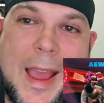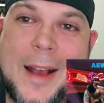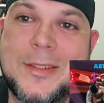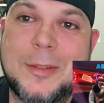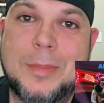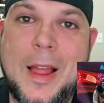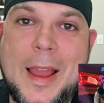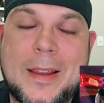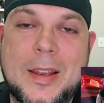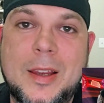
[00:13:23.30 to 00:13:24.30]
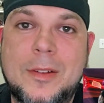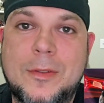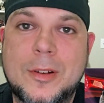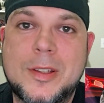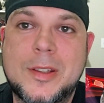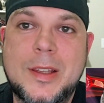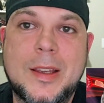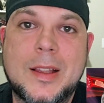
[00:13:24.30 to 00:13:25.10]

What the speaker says: House of Black versus the